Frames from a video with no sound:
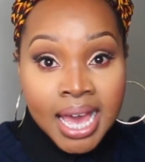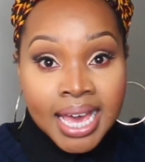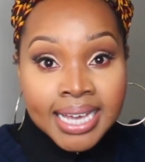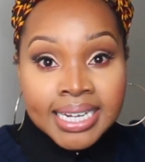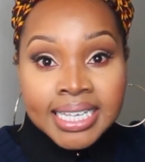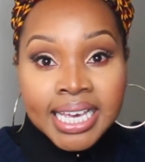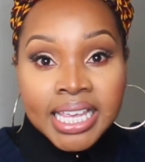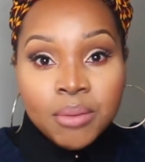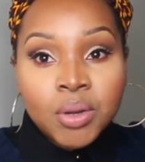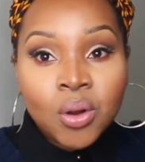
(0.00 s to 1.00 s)
and in
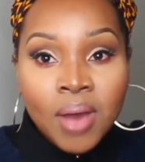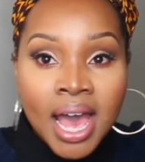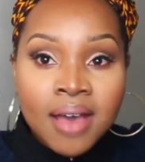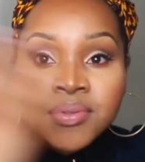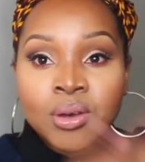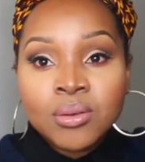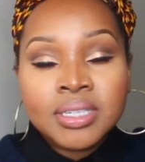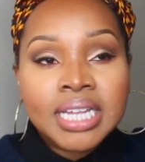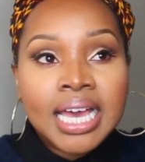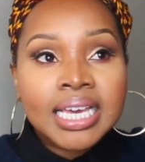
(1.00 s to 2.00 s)
Kenya we don't have
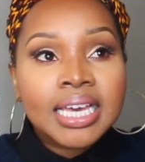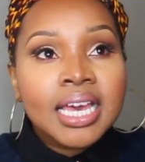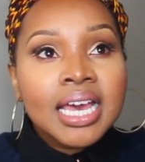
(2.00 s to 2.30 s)
those like,